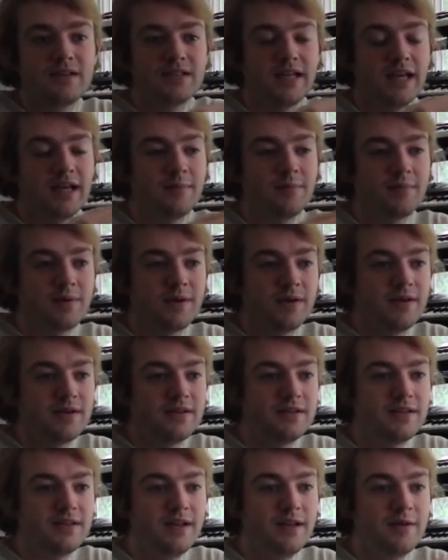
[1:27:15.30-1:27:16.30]
tape
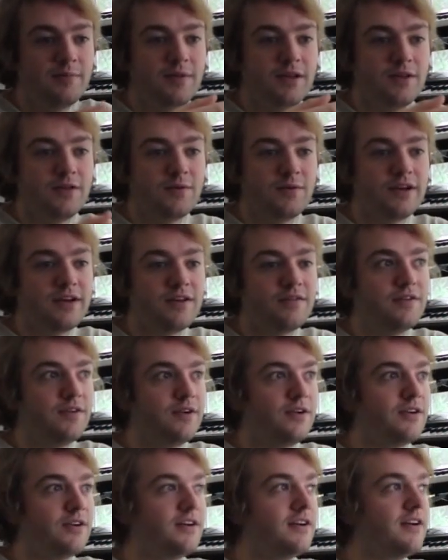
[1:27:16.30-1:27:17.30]
to MP3
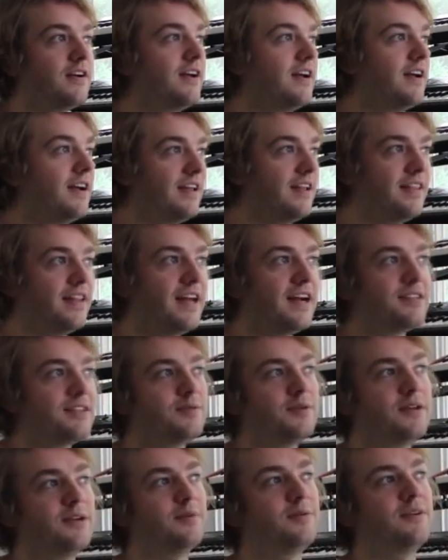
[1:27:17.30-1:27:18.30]
converter, and that's
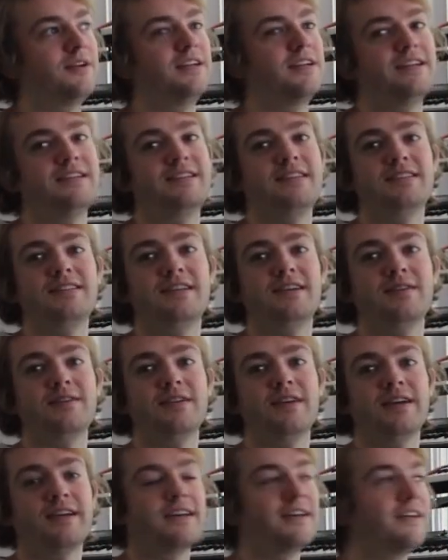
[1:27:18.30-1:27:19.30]
what I wanted it to
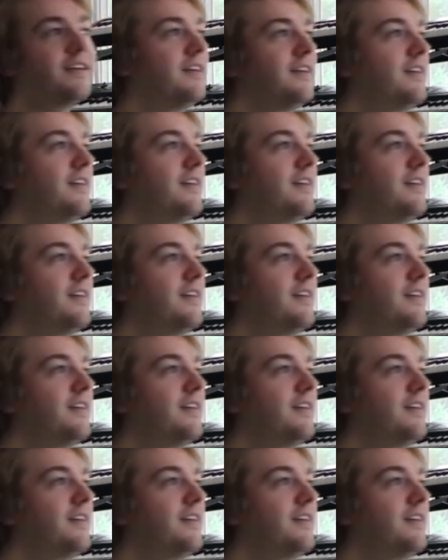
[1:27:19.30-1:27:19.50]
sound like.